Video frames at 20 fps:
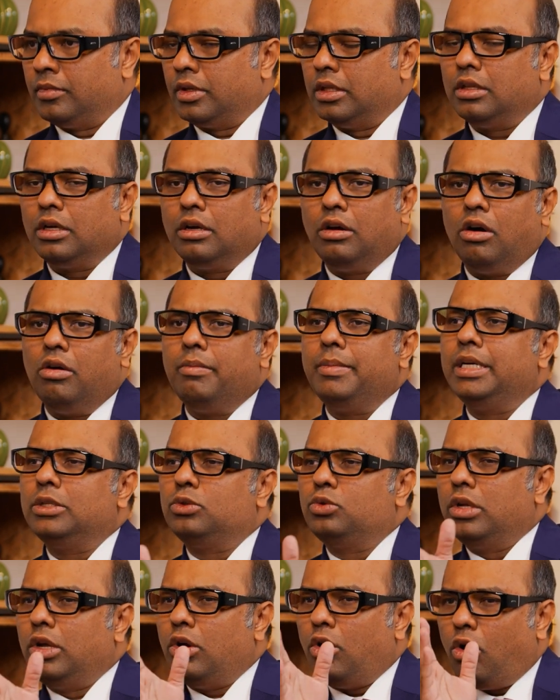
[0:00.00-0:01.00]
The government
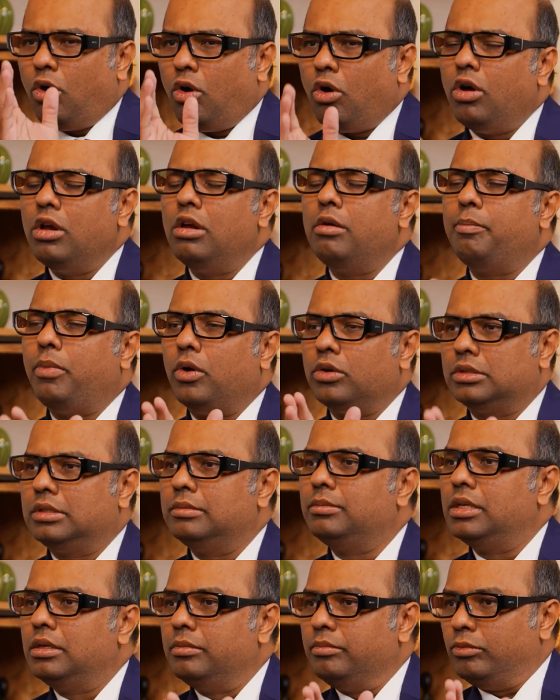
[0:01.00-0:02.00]
is doing all
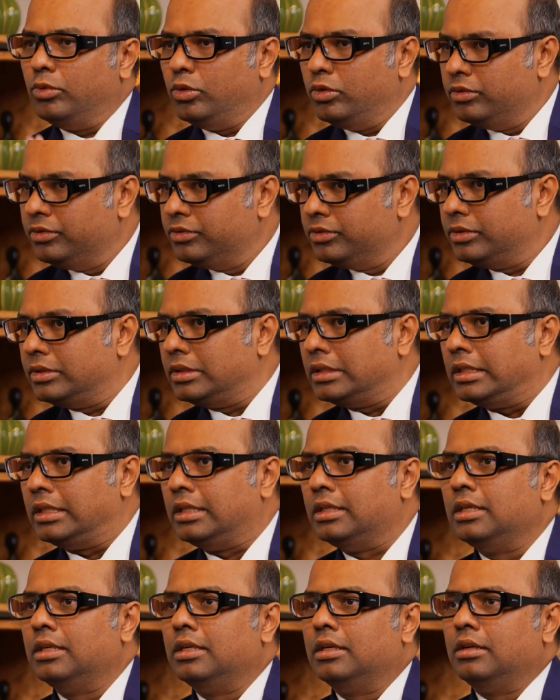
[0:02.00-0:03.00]
possible moves
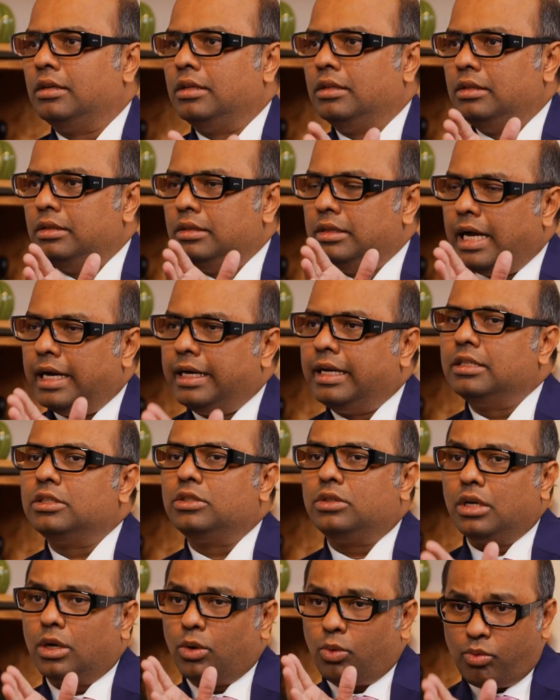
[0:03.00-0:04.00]
that
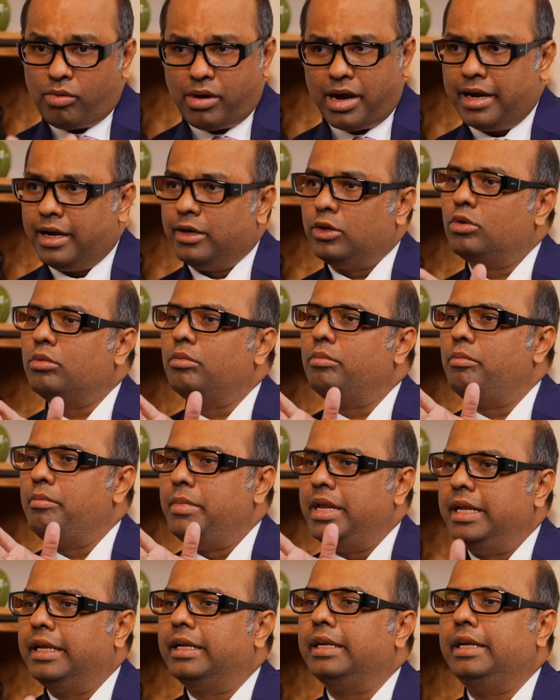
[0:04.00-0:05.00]
is required to
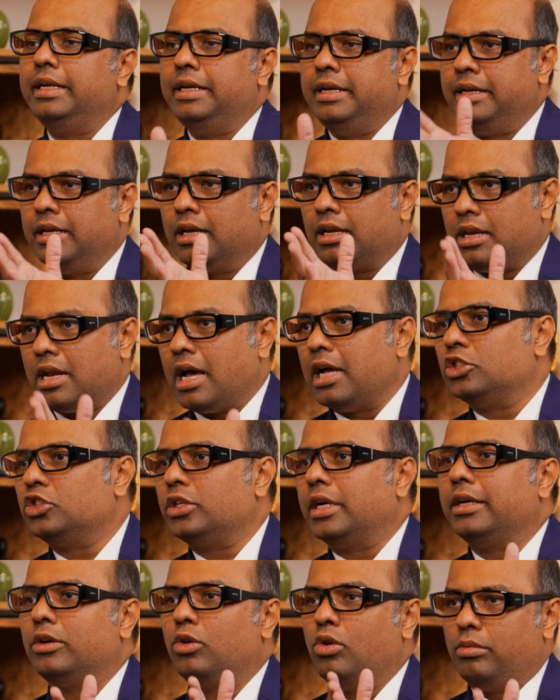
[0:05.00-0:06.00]
make India
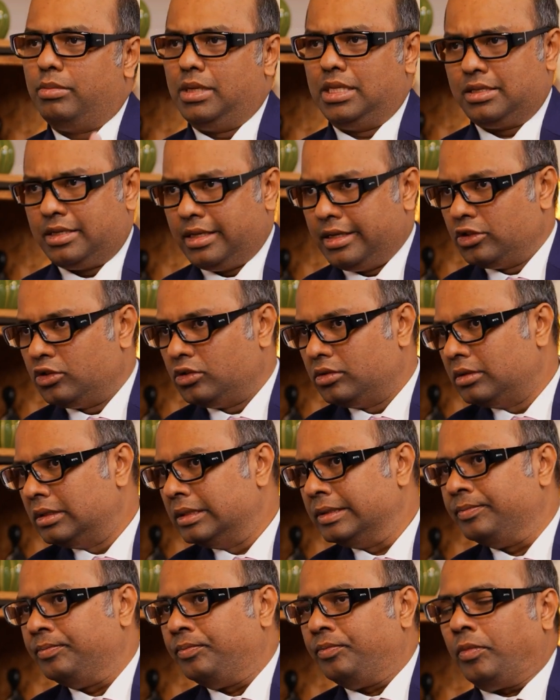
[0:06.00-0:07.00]
larger at global stage.
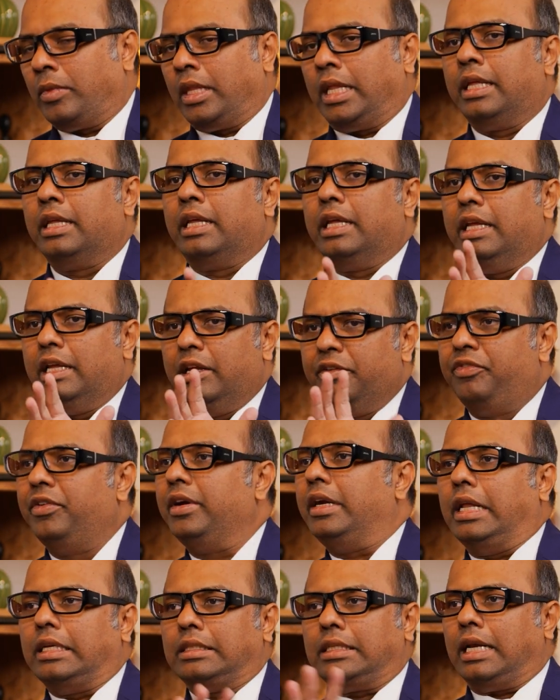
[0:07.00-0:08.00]
If
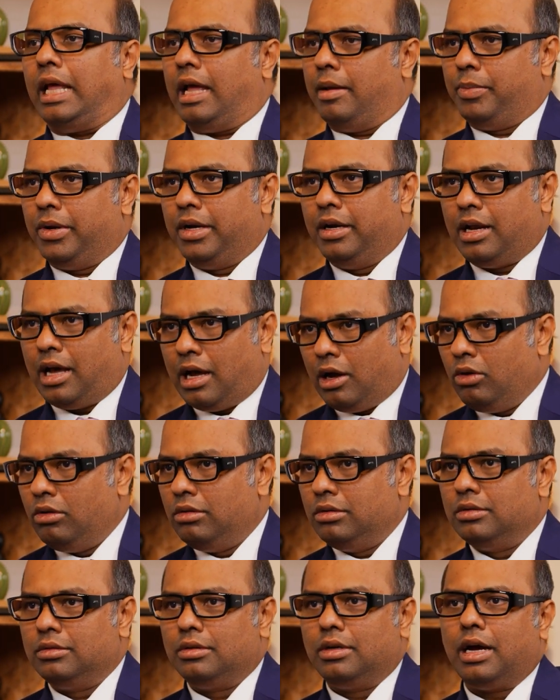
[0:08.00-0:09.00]
it doesn't happen
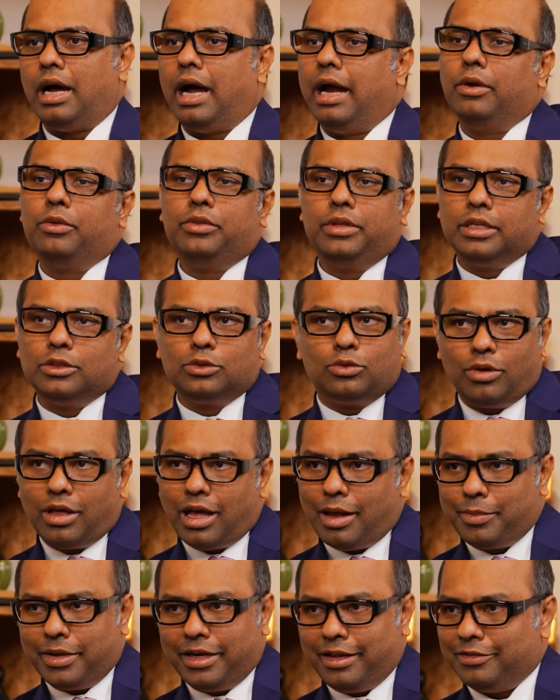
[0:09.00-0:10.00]
now, I don't think it's going to
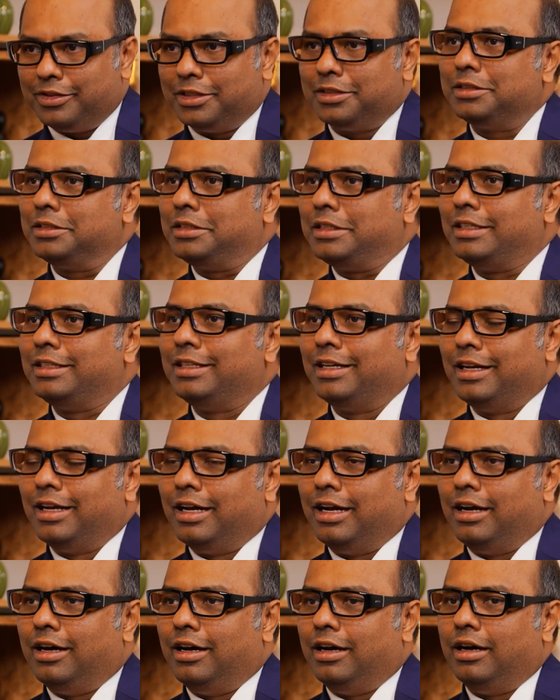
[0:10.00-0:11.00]
happen ever.
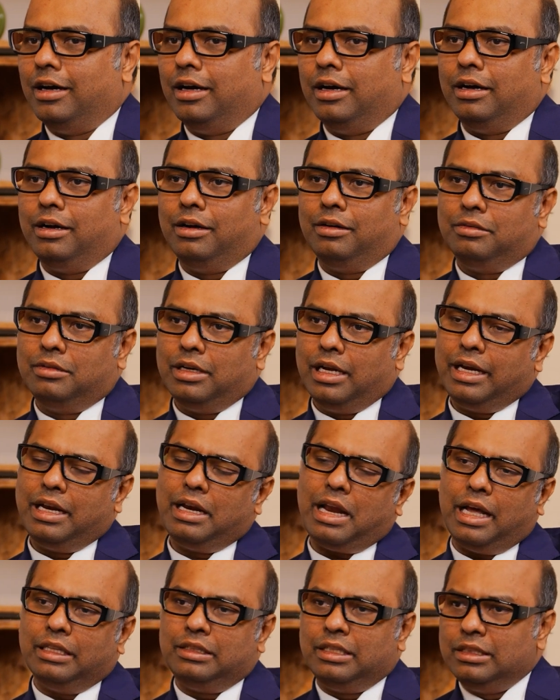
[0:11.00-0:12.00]

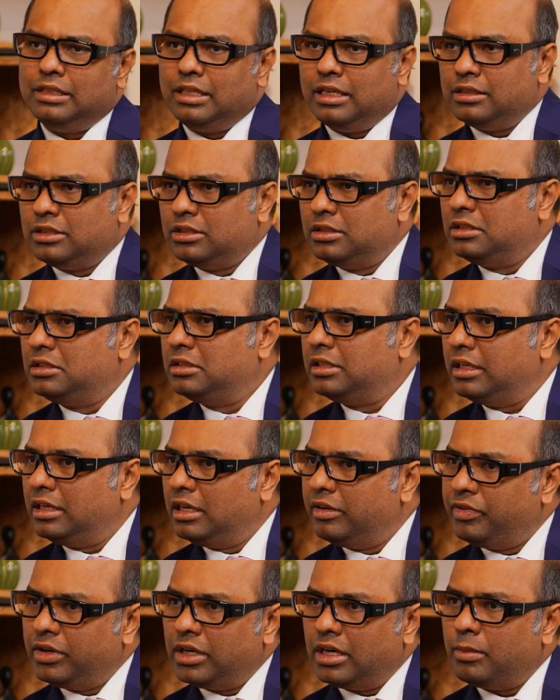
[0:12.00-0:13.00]
And I think there is
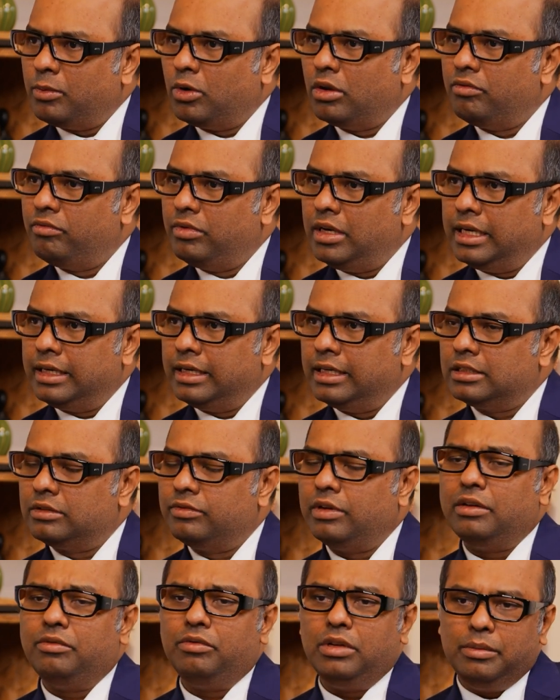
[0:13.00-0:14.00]
significant amount of willingness
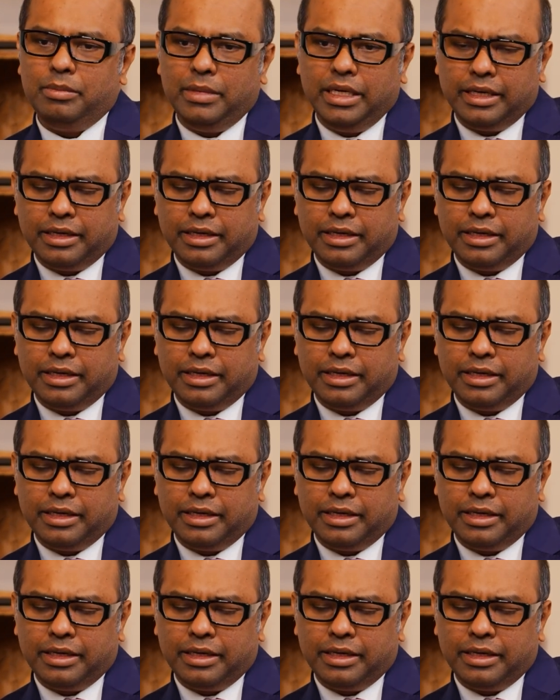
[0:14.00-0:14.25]
when we